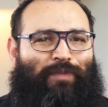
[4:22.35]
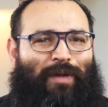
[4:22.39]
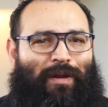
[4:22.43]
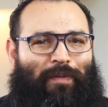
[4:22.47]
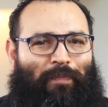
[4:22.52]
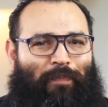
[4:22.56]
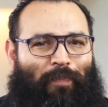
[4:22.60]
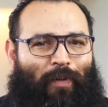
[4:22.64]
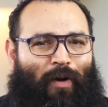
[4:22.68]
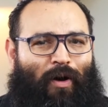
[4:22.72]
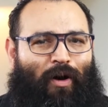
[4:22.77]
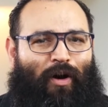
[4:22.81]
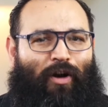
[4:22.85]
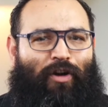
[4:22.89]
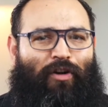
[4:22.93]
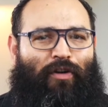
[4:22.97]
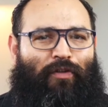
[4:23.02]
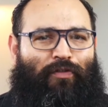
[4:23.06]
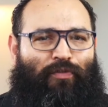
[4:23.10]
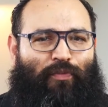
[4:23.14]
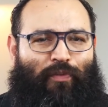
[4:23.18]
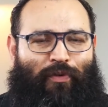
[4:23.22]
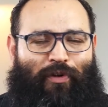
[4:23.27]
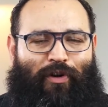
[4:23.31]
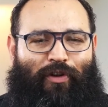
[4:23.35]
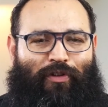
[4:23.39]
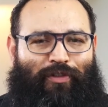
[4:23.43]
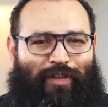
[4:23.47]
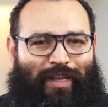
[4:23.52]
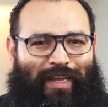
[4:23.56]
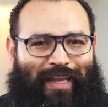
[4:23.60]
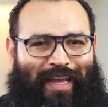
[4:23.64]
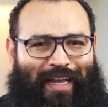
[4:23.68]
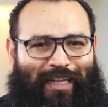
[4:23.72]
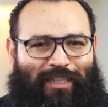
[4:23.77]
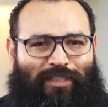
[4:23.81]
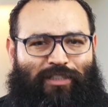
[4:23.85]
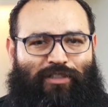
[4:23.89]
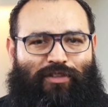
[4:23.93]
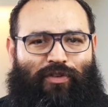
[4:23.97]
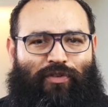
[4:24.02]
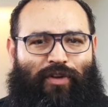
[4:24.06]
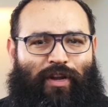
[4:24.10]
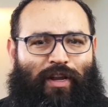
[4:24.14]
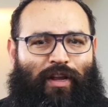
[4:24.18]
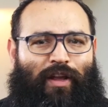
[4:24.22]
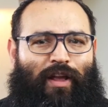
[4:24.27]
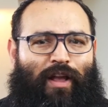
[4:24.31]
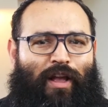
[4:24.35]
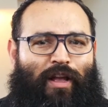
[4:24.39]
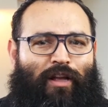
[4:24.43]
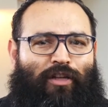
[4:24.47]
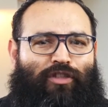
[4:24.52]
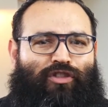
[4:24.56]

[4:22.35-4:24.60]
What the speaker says: been part of world history.